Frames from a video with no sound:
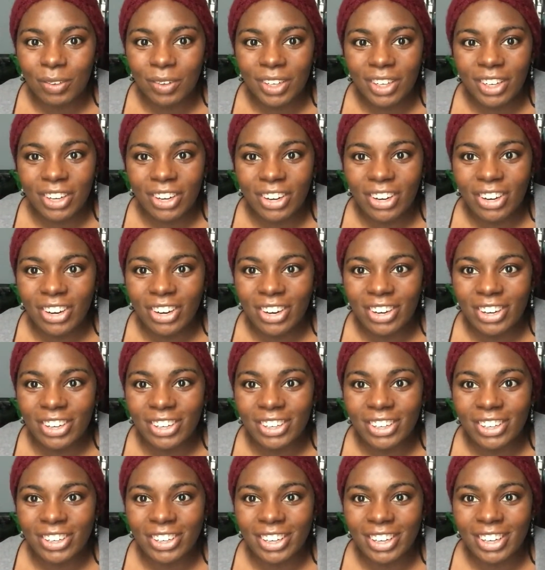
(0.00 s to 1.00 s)
we are
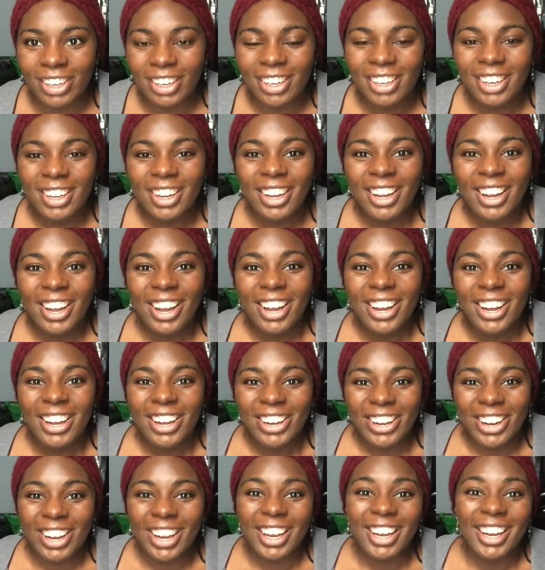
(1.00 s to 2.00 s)
good.
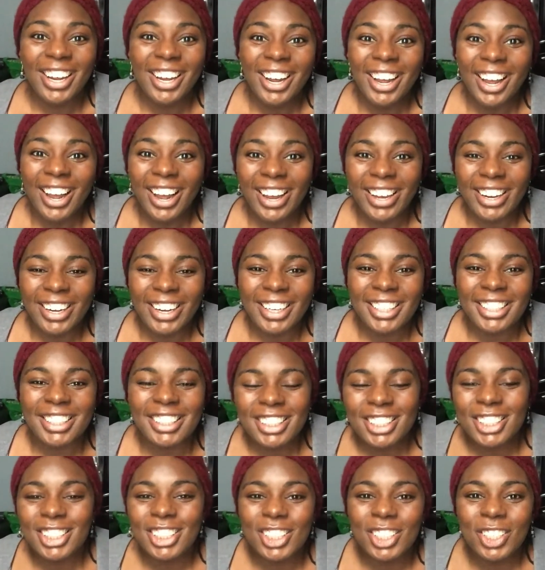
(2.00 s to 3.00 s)
Okay, hi
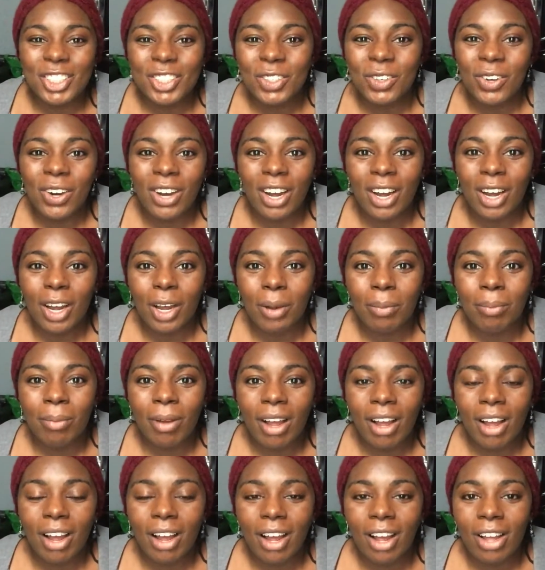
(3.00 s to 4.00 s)
guys. So
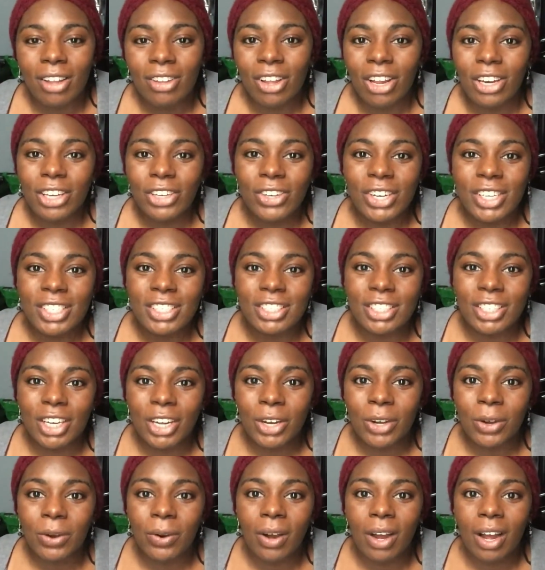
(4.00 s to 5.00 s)
a lot of you guys
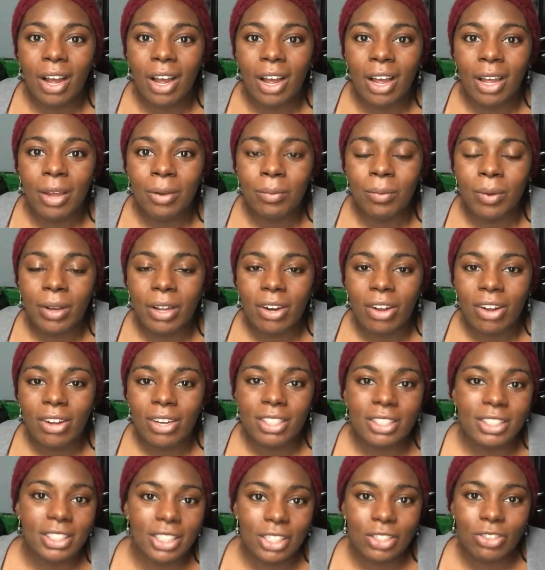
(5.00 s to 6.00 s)
know I went on
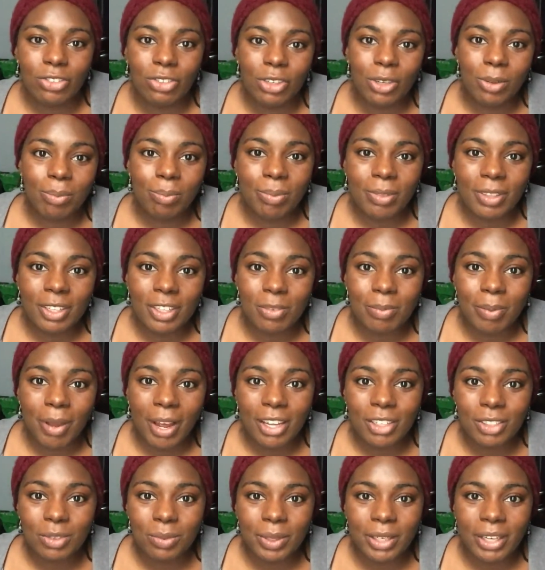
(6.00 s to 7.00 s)
a ski trip this
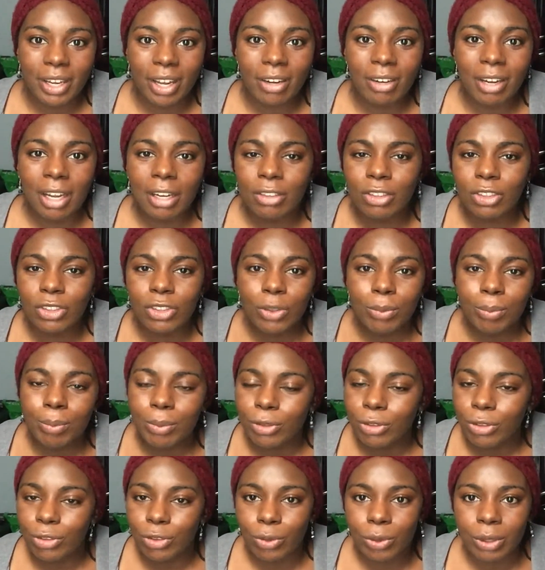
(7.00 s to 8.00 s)
past weekend, like
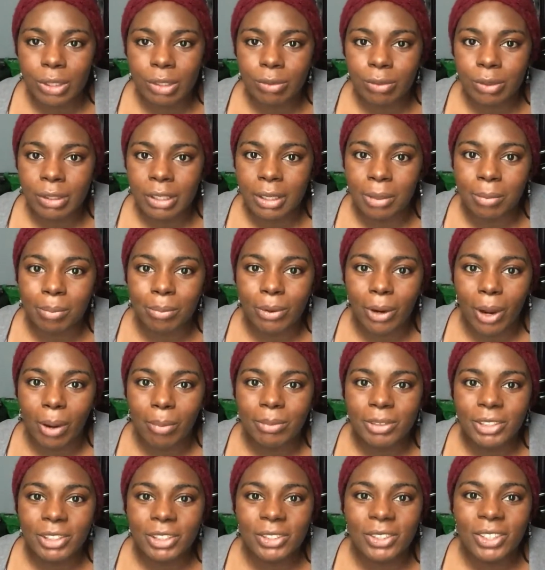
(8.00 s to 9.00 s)
super short, really
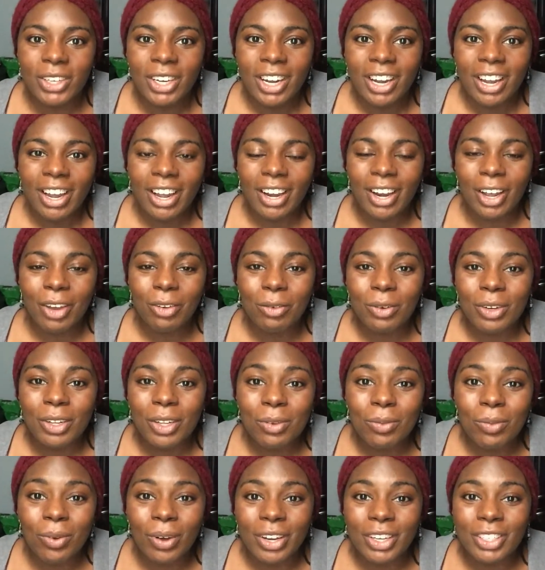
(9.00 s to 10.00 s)
impromptu, and I
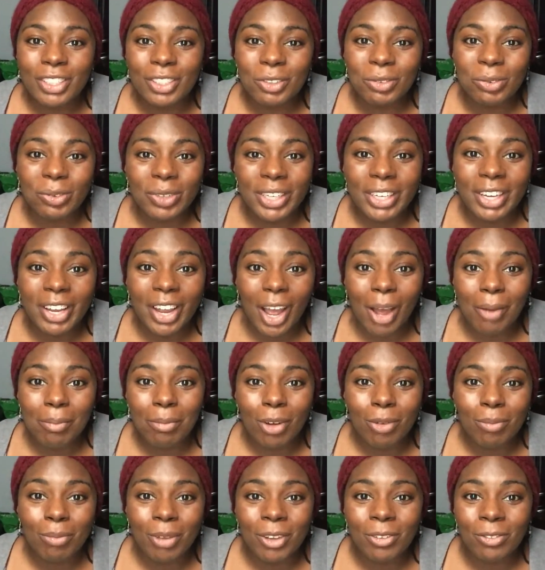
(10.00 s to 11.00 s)
really wanted to recap
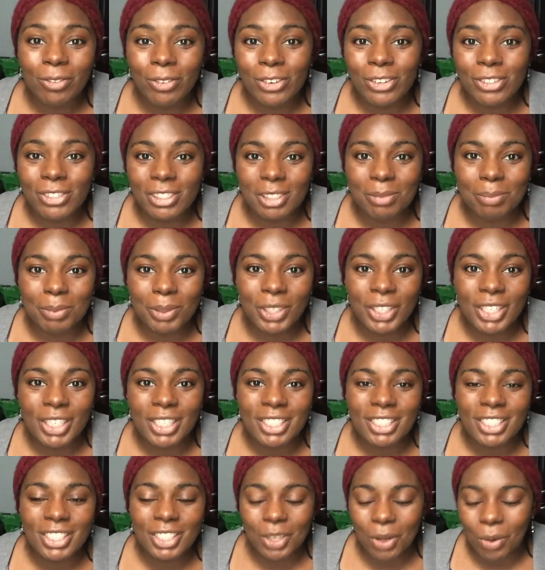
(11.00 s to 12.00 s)
on my first
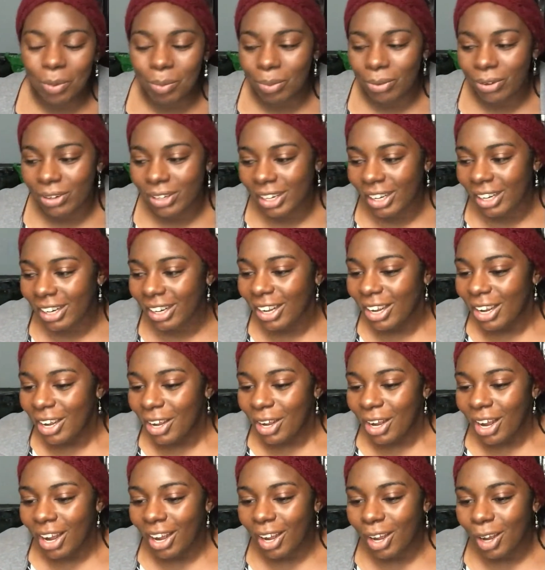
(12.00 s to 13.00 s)
experience snowboarding.
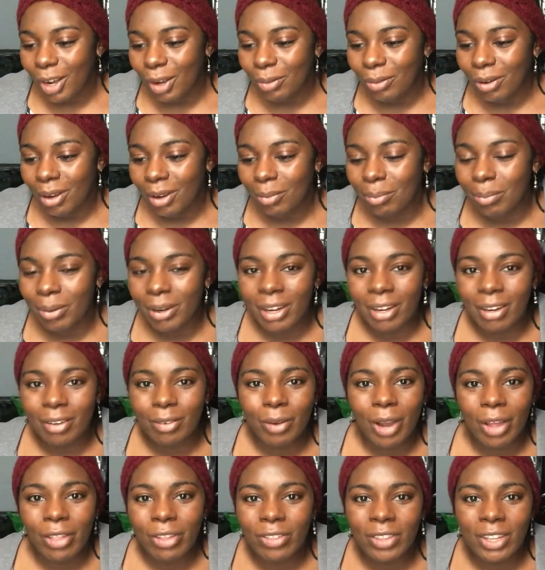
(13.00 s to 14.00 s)
But
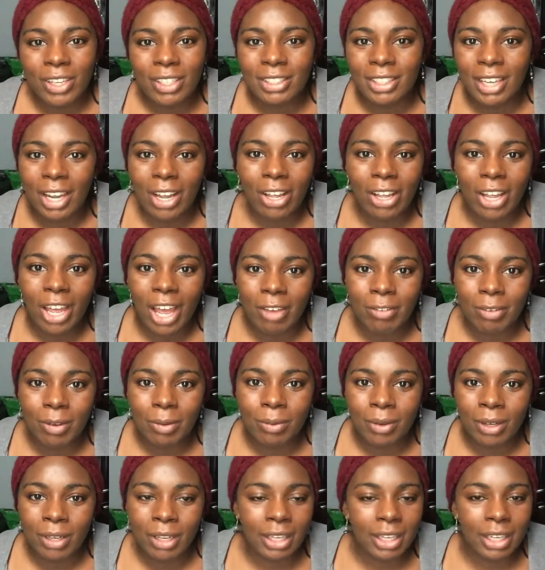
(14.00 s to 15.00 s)
rather than tell
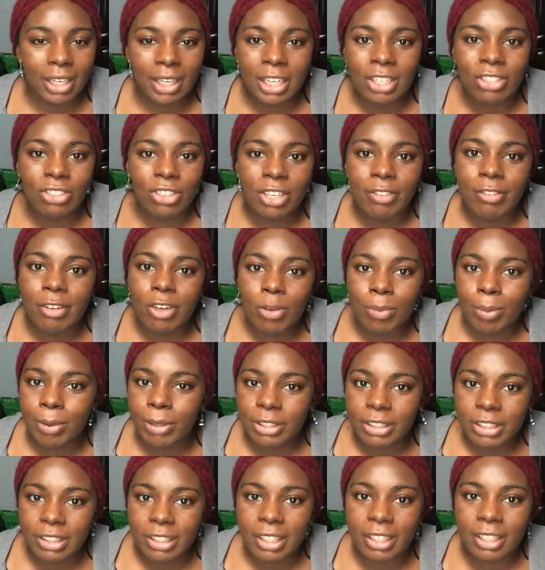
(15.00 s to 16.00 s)
everyone, like each individual
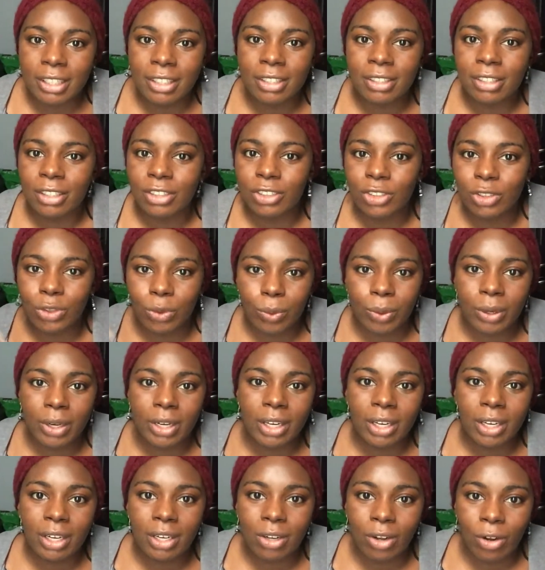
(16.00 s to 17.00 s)
person, the
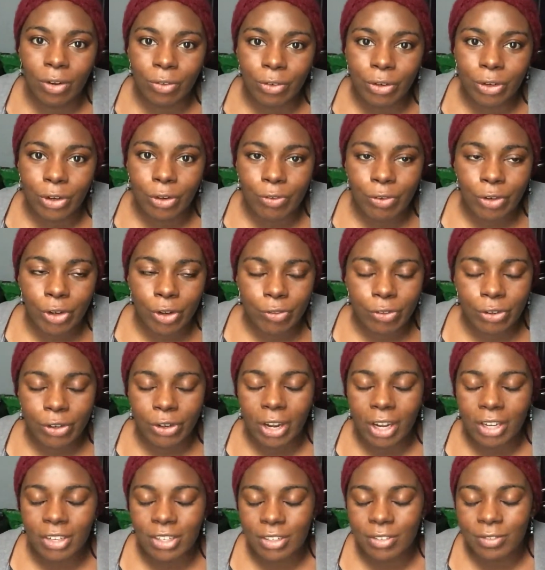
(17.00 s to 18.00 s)
story over and over and
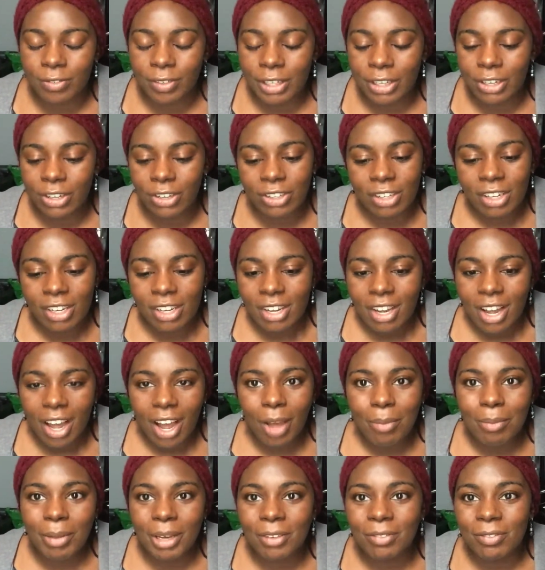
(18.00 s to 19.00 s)
over, I just figured
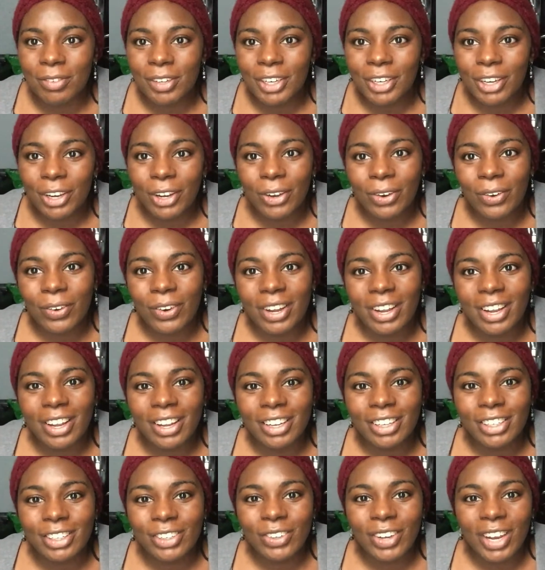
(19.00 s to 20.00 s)
I'll make a video
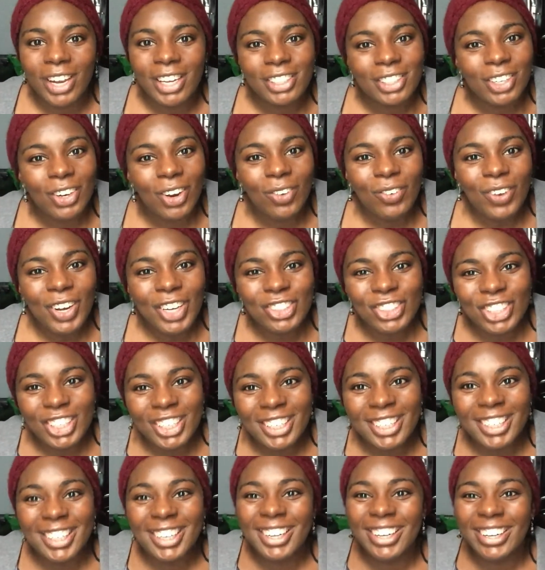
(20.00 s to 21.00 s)
and you guys can all watch it.
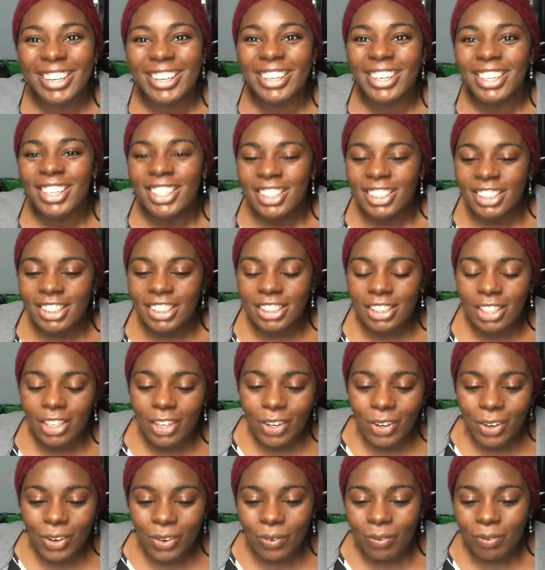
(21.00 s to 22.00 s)

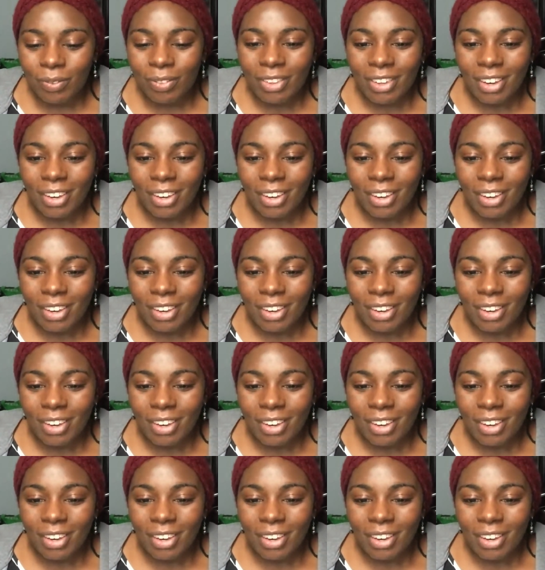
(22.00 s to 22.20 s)
So,